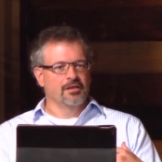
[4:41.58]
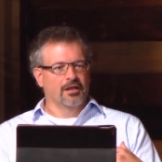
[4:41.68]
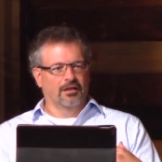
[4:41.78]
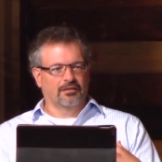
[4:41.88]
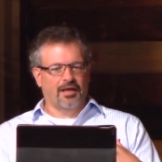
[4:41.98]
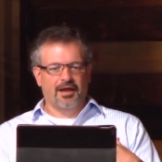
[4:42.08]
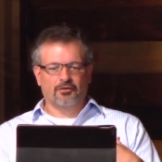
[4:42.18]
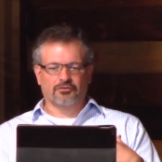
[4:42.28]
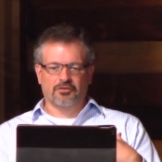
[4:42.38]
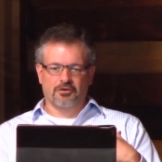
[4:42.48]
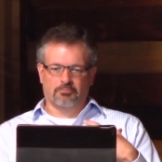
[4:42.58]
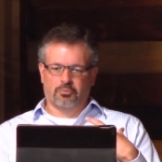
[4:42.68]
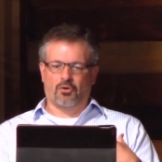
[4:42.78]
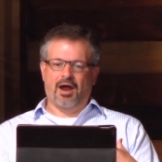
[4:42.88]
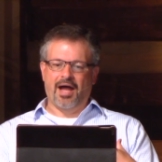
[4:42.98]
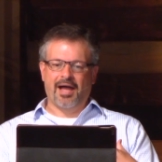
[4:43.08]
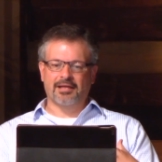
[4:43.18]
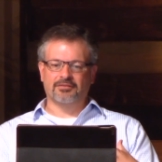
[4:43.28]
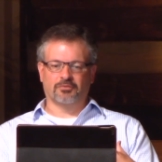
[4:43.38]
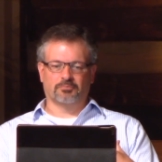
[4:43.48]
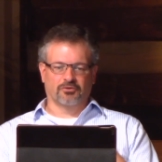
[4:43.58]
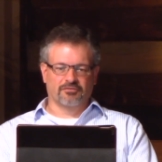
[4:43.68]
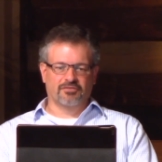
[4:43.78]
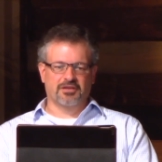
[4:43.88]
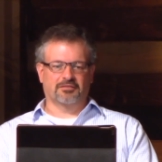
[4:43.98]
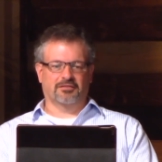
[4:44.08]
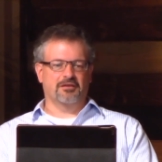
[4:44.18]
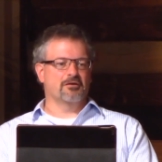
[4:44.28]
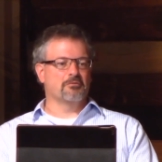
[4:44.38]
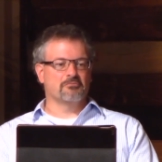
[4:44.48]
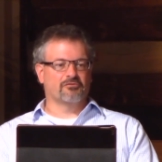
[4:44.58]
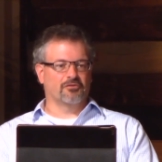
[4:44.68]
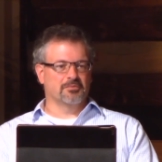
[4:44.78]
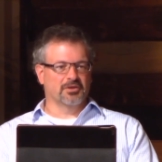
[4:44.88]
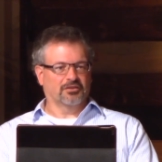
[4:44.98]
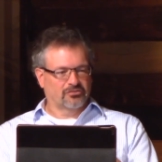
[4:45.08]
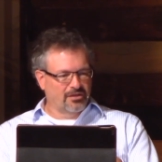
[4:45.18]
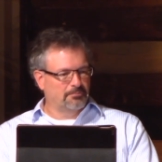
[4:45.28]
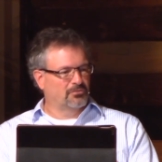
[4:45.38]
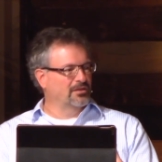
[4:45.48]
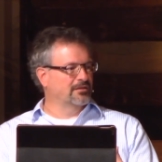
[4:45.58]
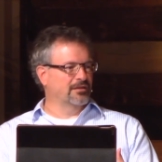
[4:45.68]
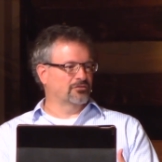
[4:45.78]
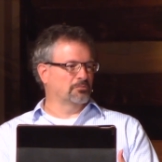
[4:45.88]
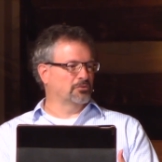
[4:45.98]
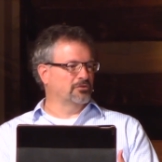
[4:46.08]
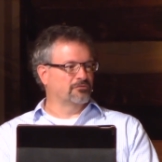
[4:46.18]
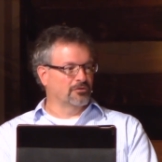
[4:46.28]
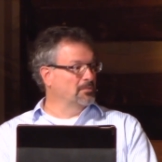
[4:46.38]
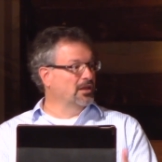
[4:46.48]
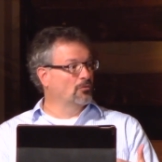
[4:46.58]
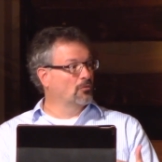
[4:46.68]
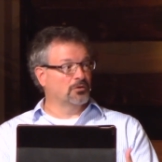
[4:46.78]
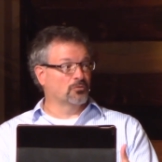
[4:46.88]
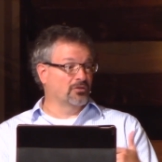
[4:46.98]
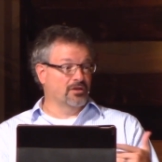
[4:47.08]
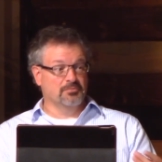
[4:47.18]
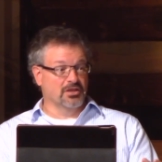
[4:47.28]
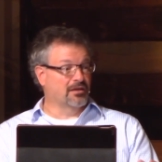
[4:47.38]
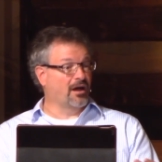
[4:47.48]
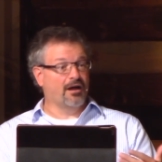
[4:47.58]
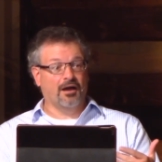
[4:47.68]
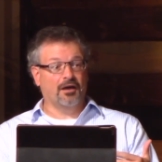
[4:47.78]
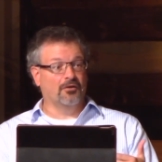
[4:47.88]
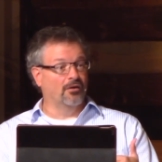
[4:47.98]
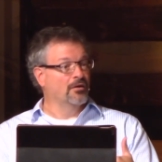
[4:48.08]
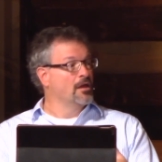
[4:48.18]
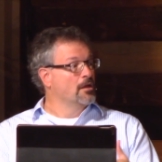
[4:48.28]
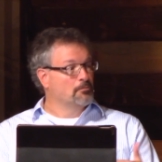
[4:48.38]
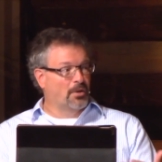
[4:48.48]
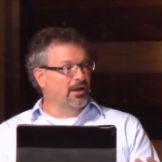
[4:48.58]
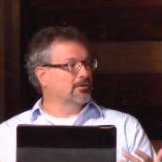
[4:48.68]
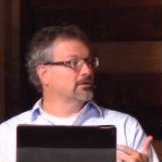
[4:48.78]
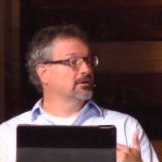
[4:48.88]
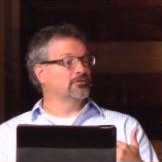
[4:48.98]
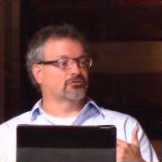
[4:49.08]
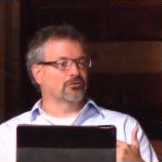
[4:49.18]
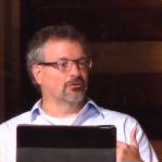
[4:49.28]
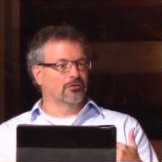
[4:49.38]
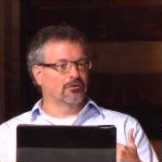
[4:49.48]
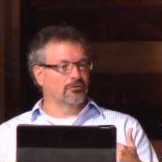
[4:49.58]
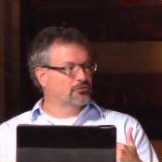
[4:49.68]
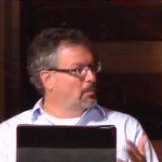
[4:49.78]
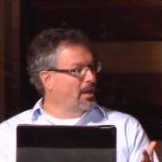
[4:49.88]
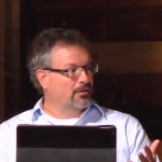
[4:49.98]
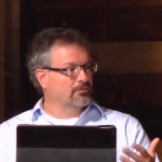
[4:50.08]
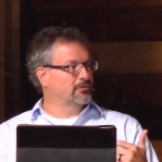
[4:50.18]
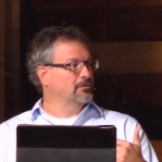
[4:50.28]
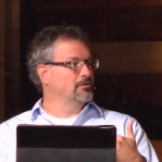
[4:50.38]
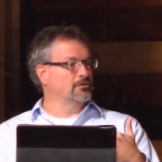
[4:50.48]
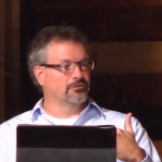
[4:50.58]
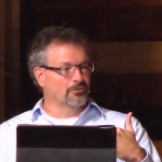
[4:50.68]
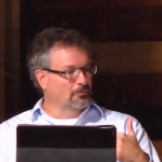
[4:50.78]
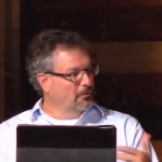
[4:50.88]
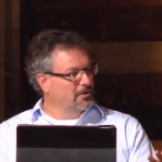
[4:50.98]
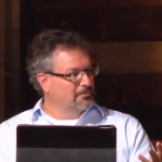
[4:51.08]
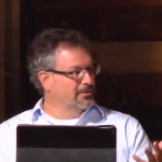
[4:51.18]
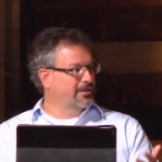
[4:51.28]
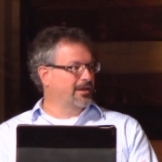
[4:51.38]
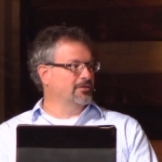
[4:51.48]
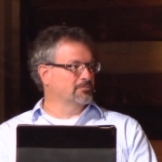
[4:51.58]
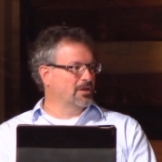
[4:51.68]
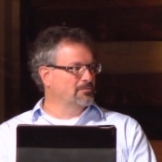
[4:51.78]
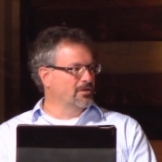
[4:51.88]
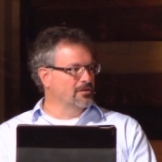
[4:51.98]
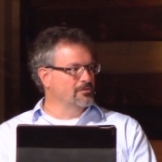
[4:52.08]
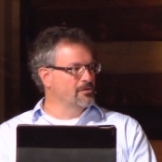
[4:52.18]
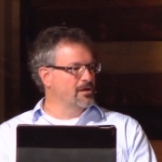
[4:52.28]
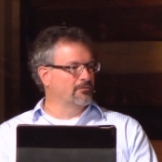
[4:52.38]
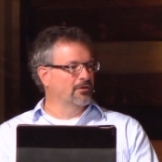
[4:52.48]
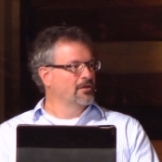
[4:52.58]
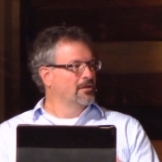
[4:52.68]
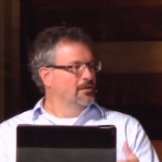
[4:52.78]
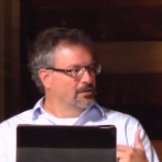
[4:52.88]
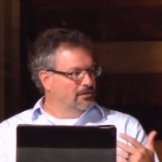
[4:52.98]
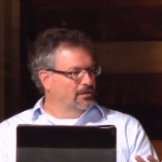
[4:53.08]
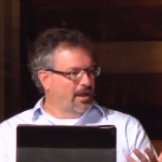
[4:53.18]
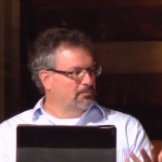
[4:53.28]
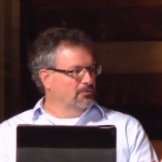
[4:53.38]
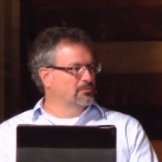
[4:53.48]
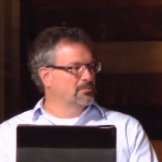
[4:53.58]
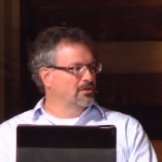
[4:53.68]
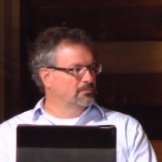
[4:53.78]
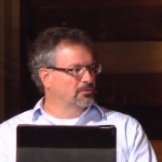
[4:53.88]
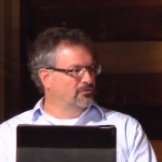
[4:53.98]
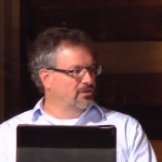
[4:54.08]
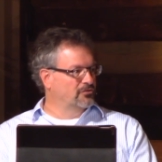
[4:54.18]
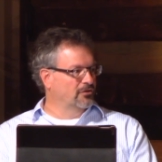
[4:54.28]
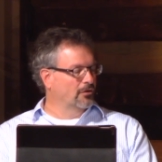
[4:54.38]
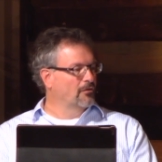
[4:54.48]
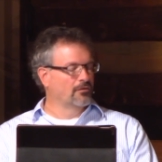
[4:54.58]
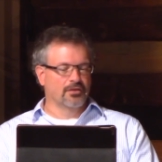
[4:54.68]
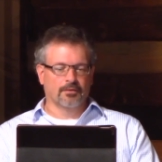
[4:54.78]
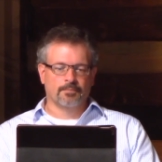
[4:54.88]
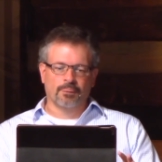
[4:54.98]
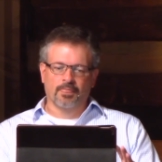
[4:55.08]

allows their pride to prevent them from accepting discipline from anyone, whether that be God or parents or spouses or whatever the case may be, whoever it happens to be in a position over them,